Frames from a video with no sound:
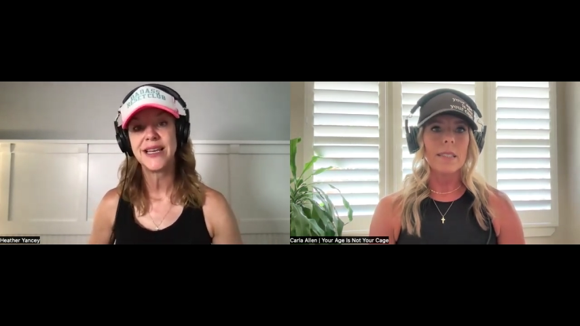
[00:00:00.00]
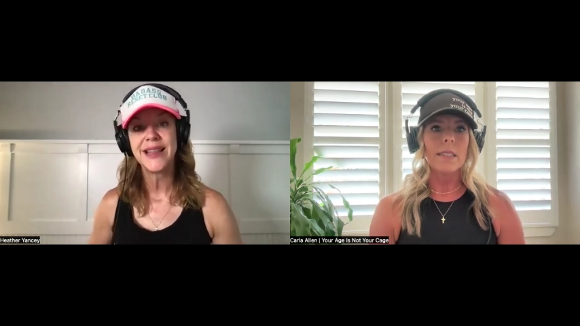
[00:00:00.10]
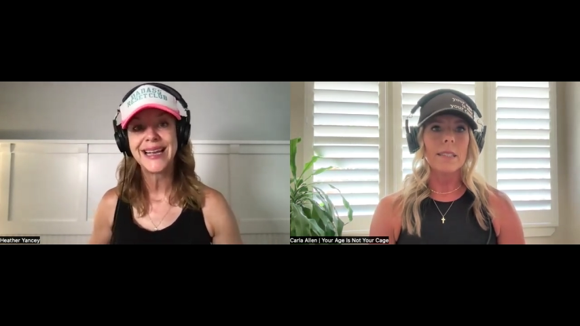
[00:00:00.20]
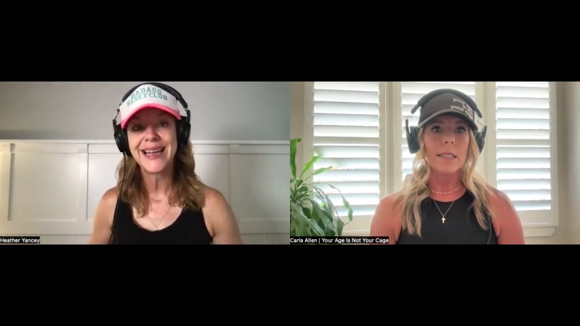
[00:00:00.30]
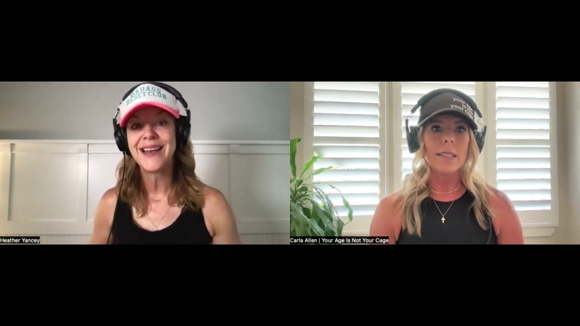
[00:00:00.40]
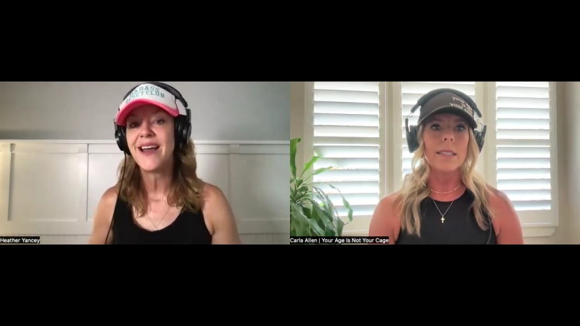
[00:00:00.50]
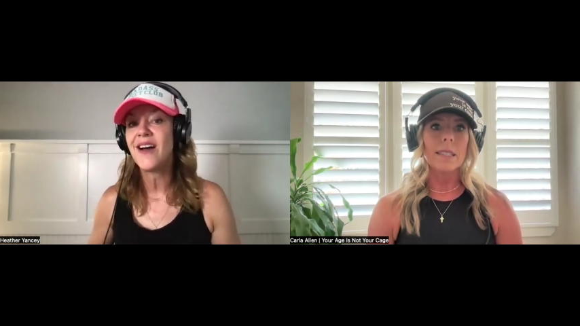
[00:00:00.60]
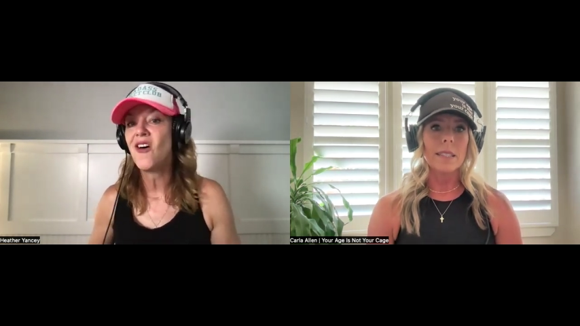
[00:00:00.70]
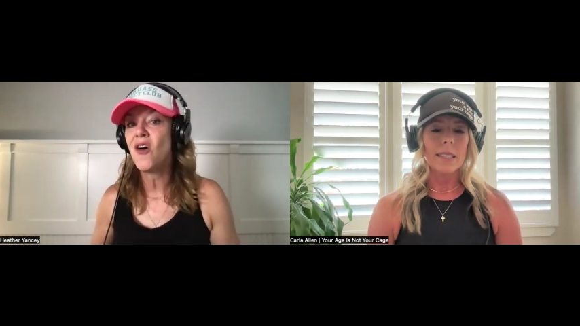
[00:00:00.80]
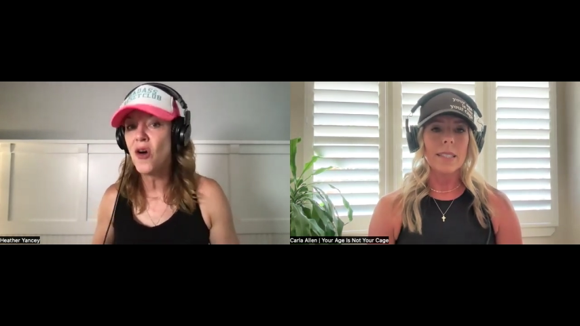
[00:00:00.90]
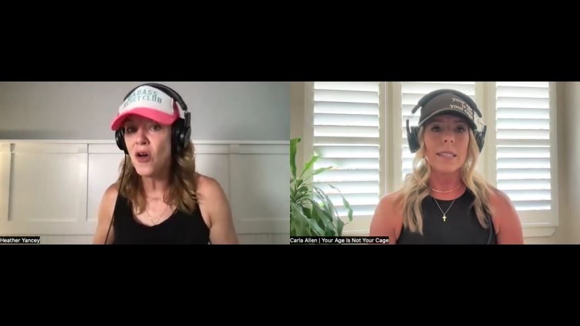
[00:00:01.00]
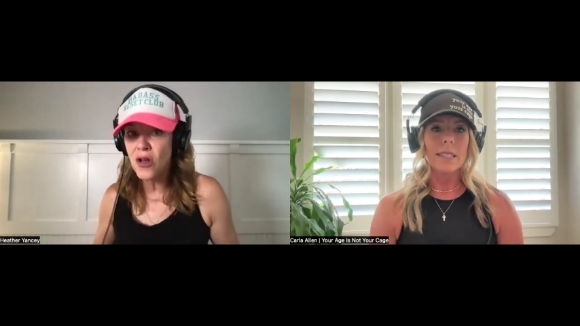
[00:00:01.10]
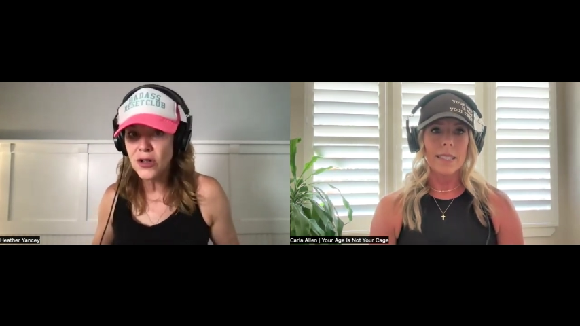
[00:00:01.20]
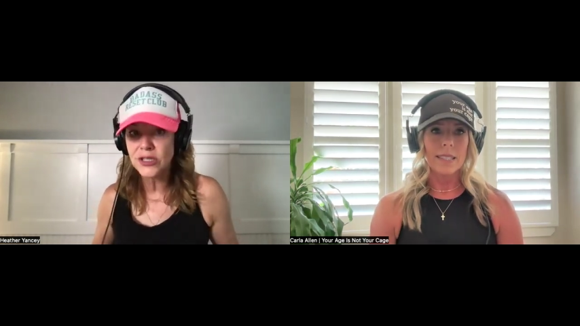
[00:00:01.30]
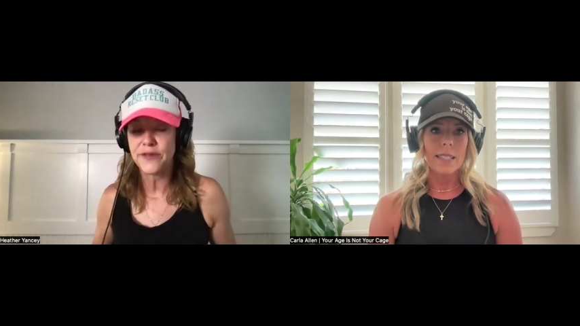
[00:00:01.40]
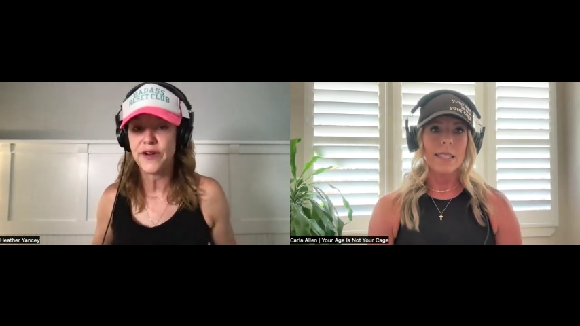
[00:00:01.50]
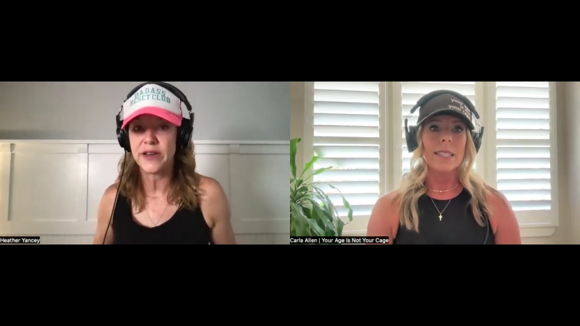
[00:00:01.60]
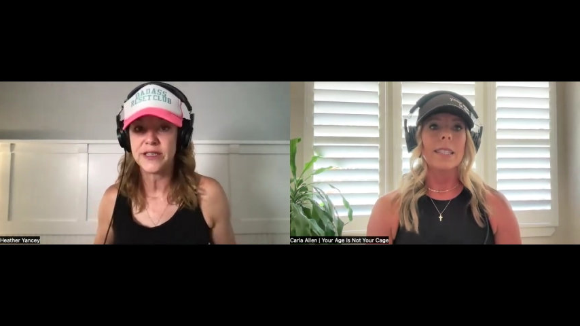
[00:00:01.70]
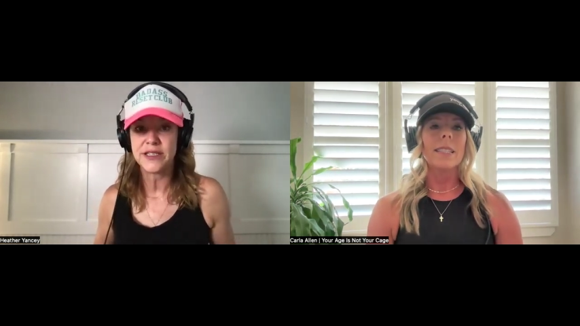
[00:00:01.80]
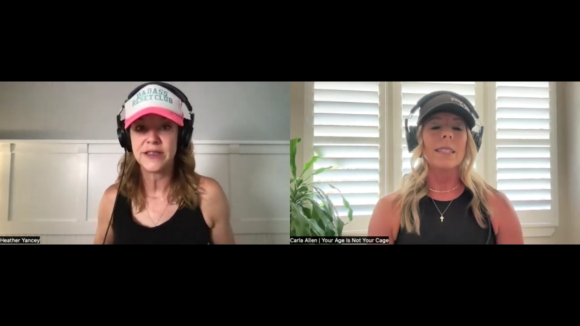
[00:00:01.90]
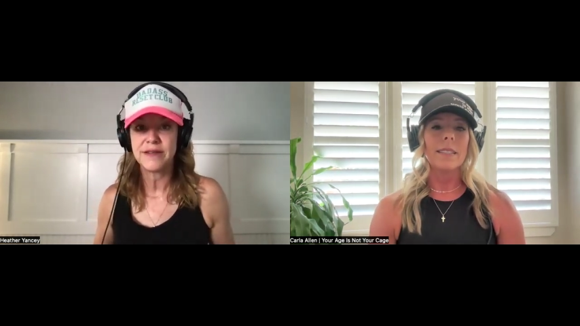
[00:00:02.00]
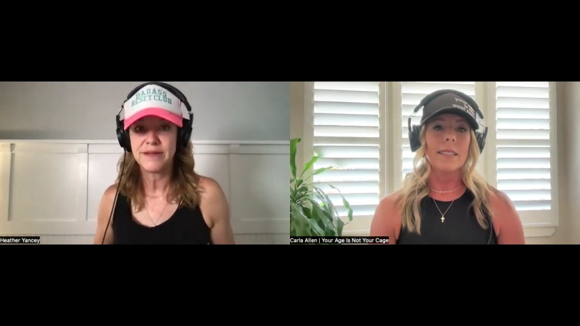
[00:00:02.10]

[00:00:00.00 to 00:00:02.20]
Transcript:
Speaker 1: like in all different